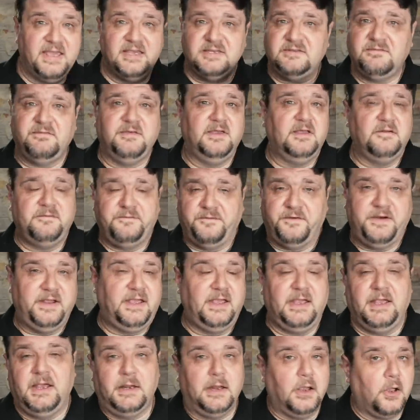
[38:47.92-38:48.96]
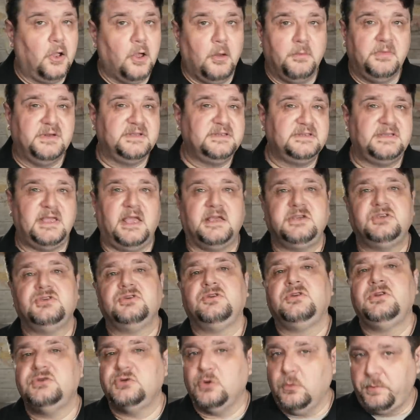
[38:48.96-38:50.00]
please feel free. The comment
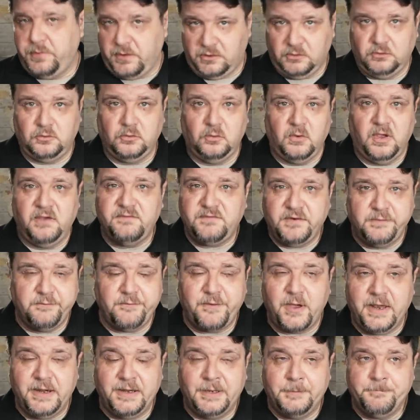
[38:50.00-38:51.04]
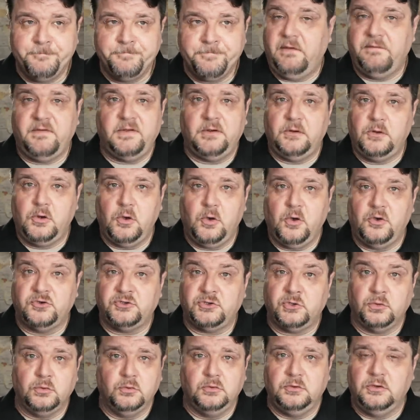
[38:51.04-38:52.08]
section is open to everyone, even
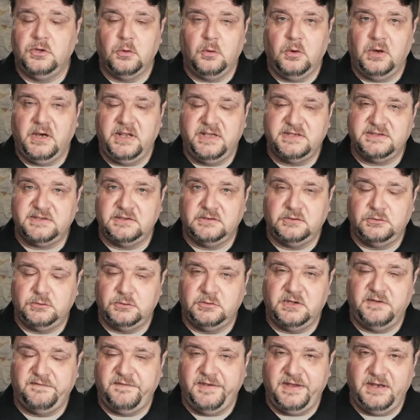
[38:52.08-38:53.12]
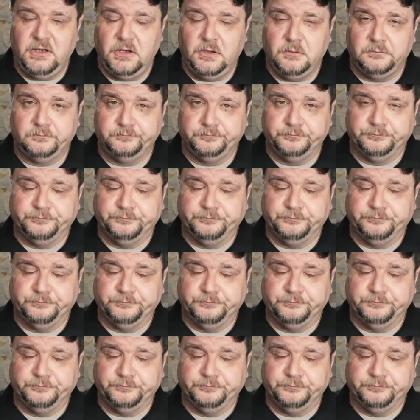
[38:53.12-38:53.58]
those who don't listen to the video.